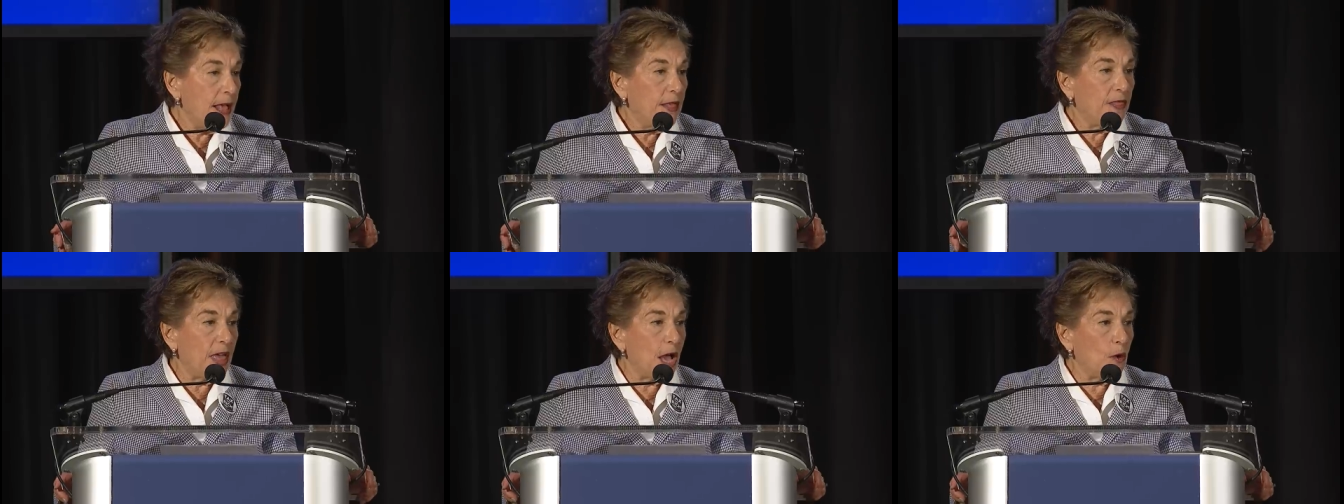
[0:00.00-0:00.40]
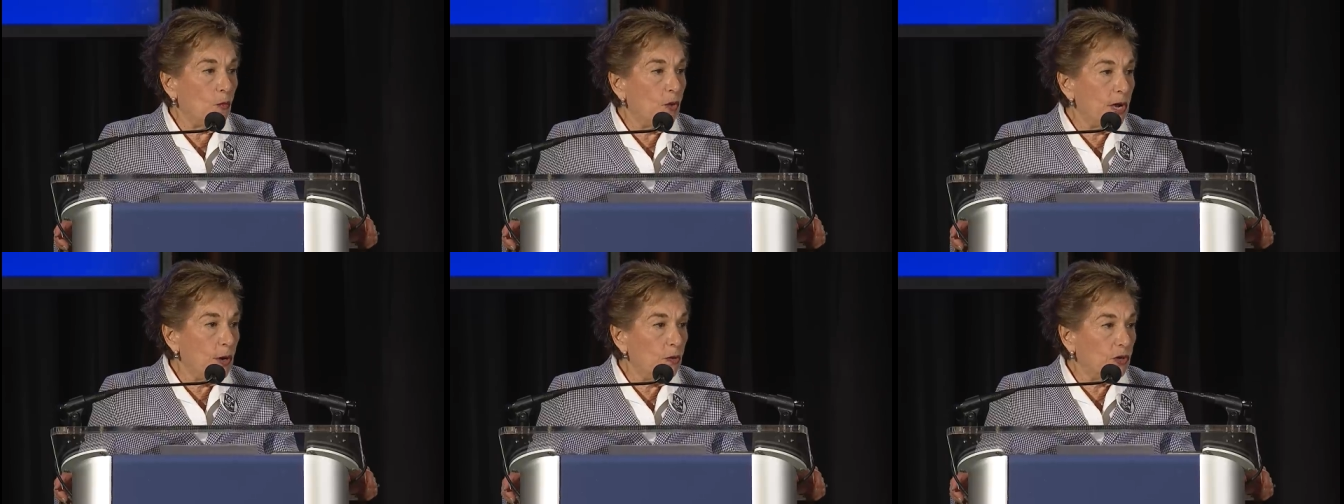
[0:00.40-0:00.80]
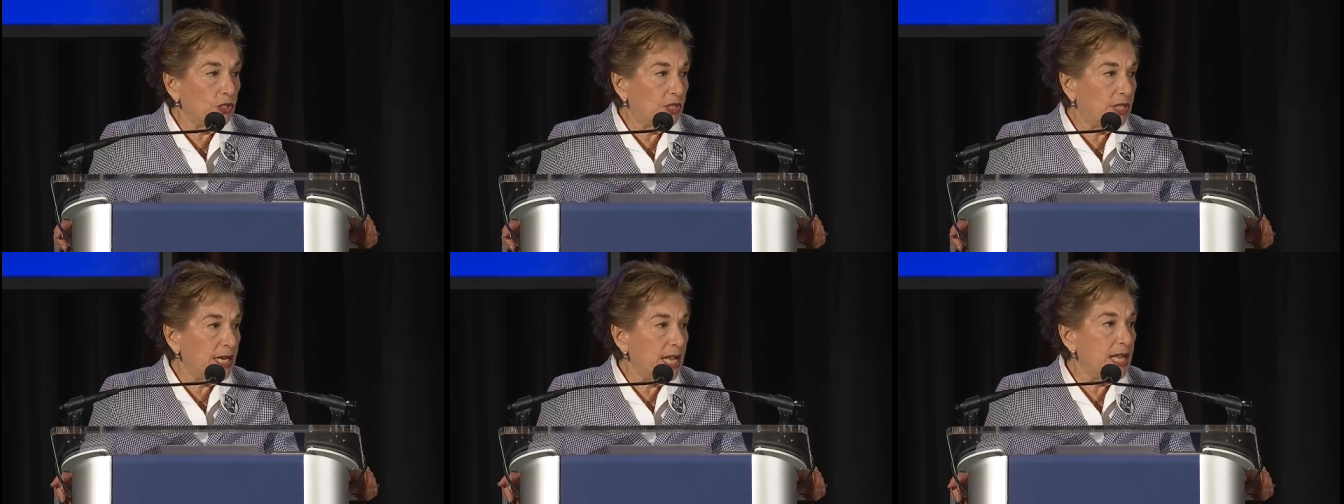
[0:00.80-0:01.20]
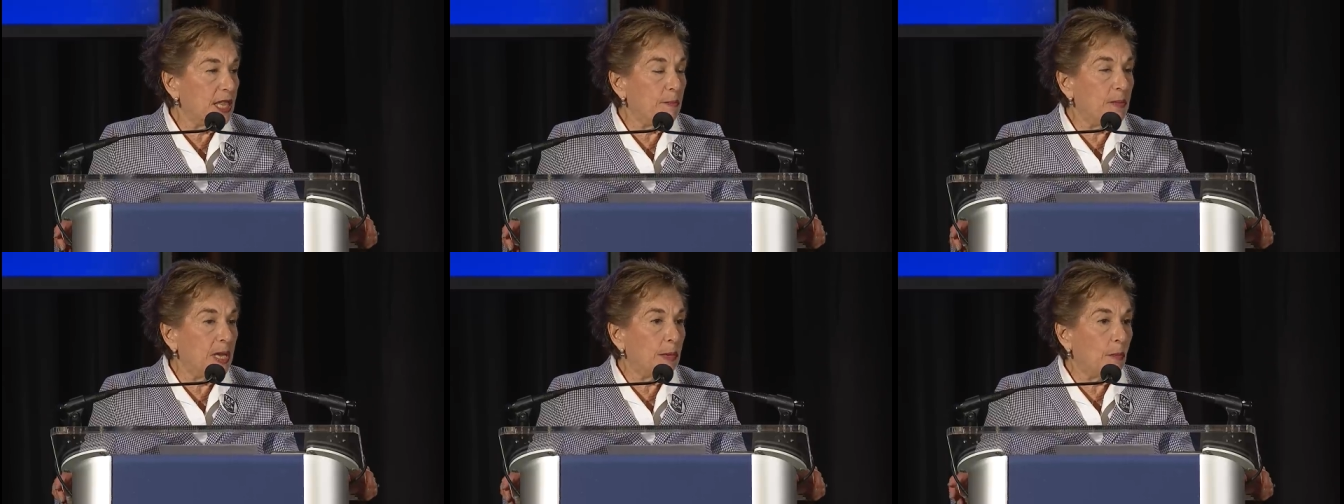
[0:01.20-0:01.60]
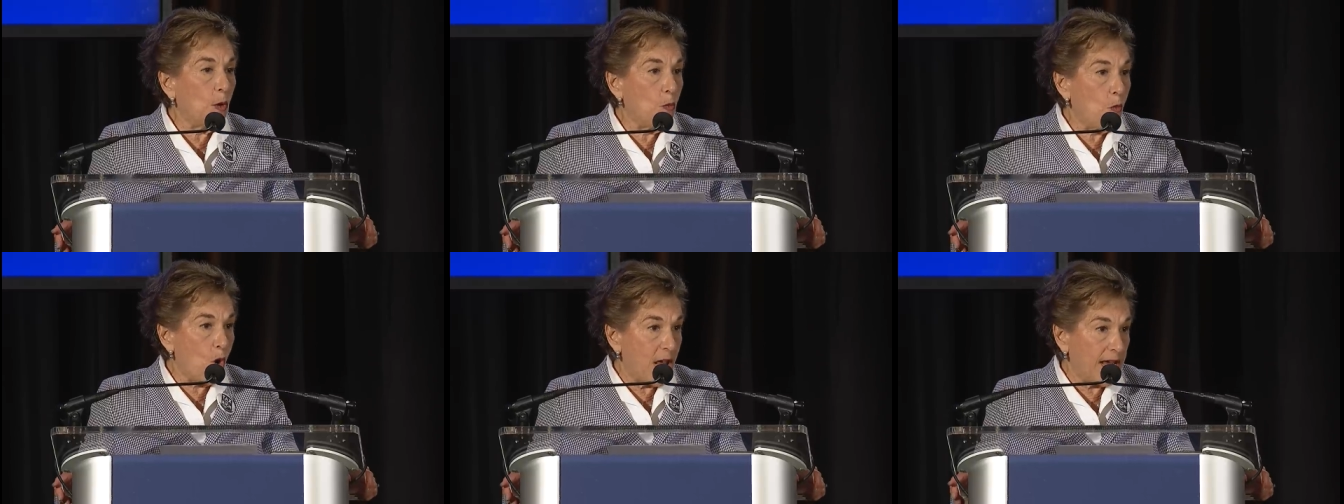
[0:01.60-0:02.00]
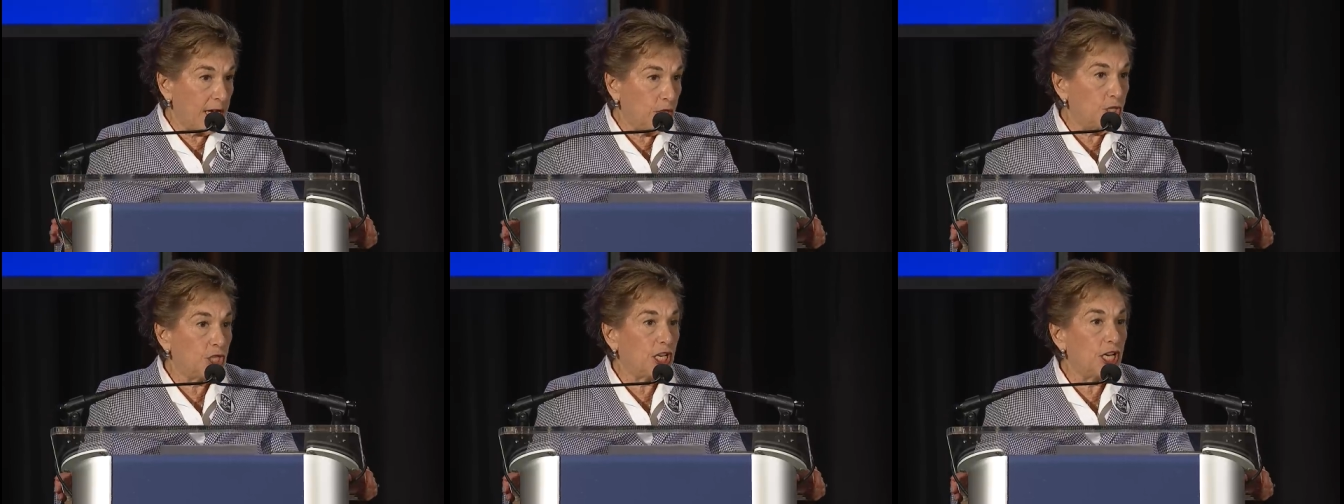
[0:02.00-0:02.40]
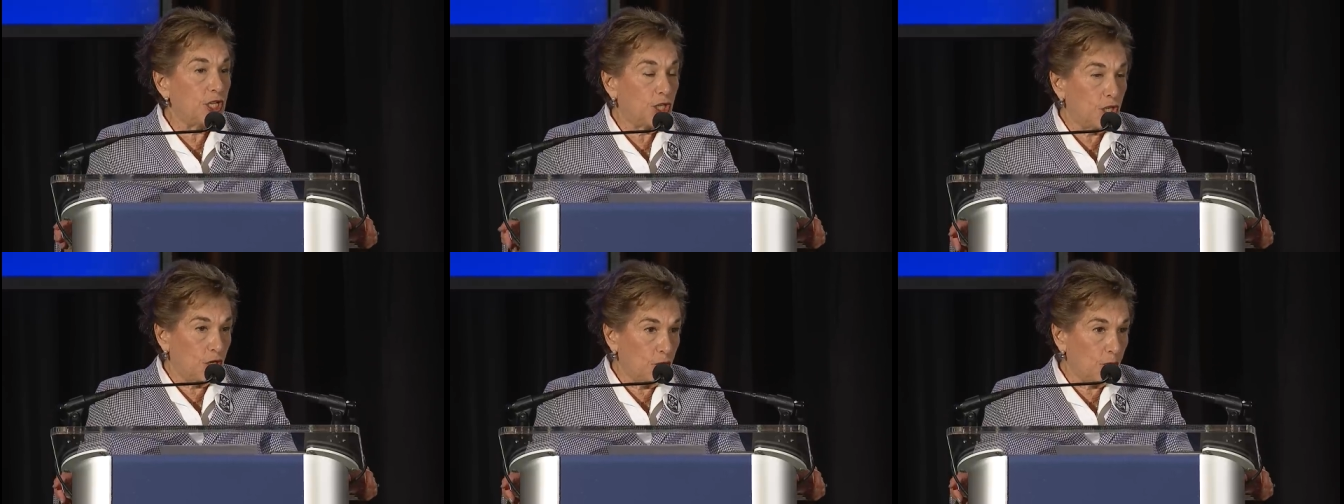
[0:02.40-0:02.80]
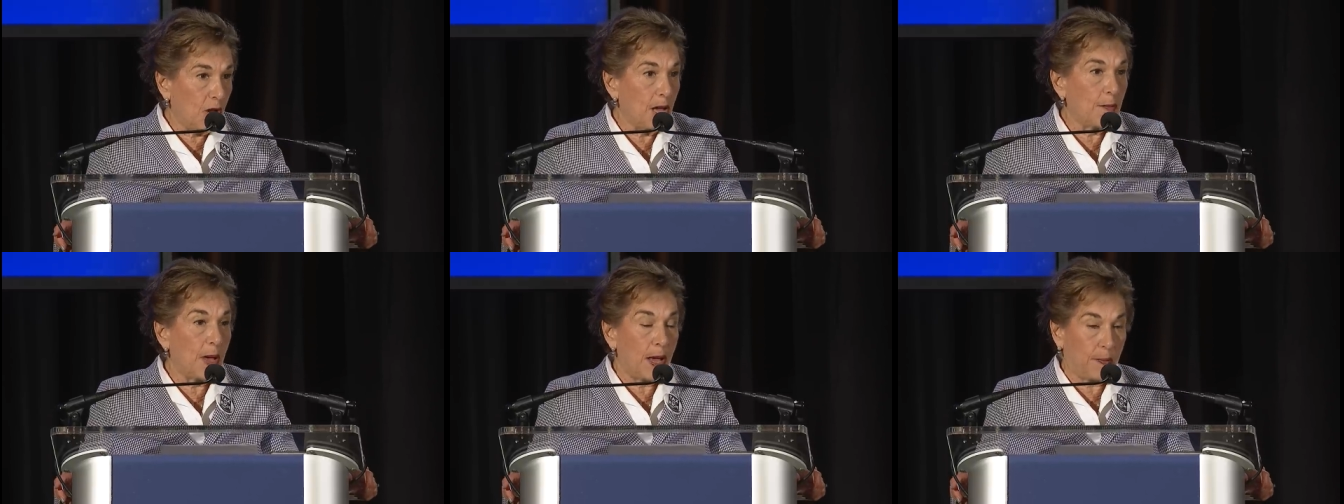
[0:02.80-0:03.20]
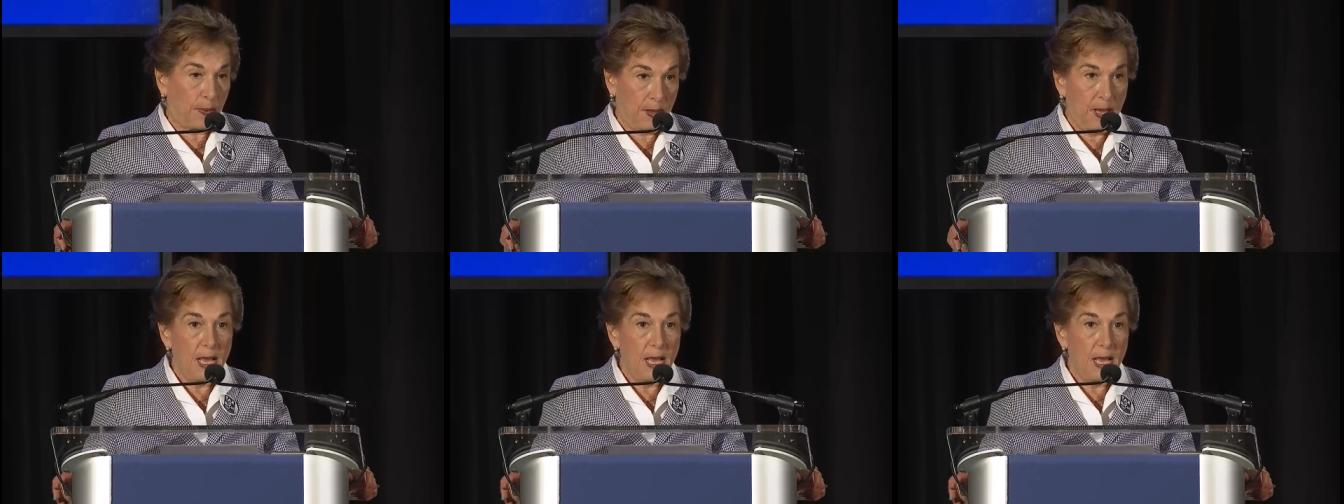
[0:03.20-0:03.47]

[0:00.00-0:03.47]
that we will see the minimum wage issue come up.